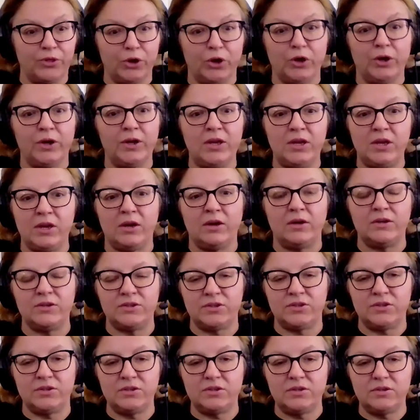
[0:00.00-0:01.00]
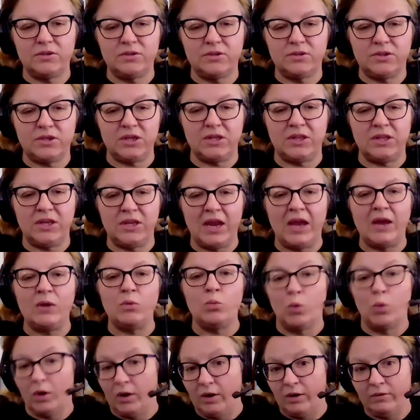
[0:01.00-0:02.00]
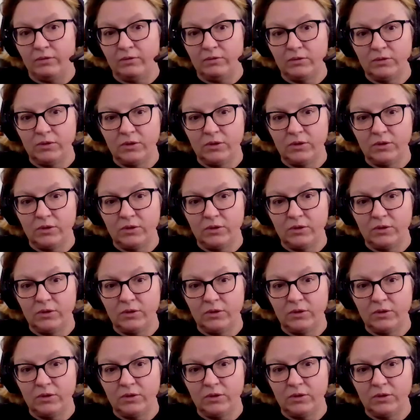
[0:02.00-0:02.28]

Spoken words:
30 years said the N word